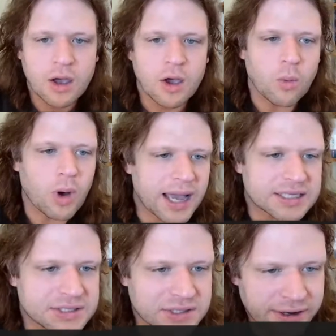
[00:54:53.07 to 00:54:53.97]
Why
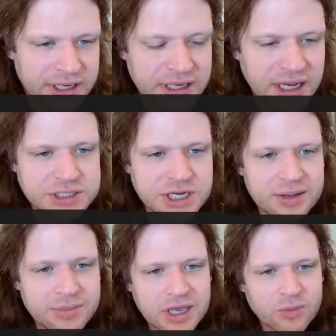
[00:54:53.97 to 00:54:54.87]
is Turkey not
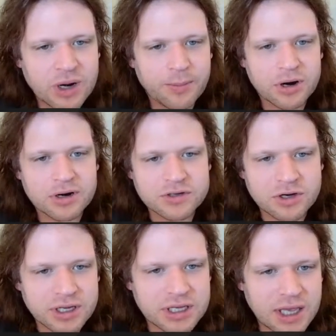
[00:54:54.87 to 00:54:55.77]
chiming in when a part of
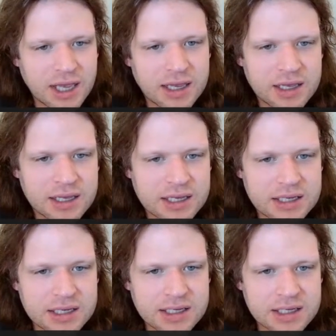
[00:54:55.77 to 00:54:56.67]
Turkey
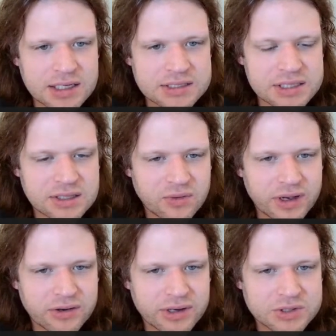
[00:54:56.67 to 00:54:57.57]
is in the
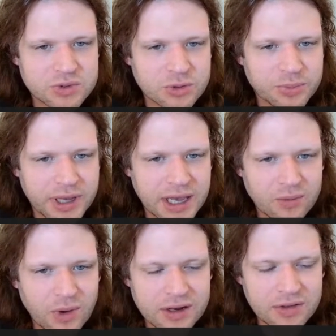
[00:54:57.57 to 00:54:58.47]
greater Israel plan?
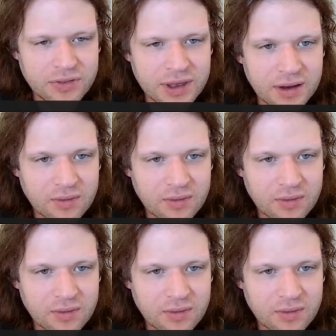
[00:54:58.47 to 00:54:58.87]
Why do you think?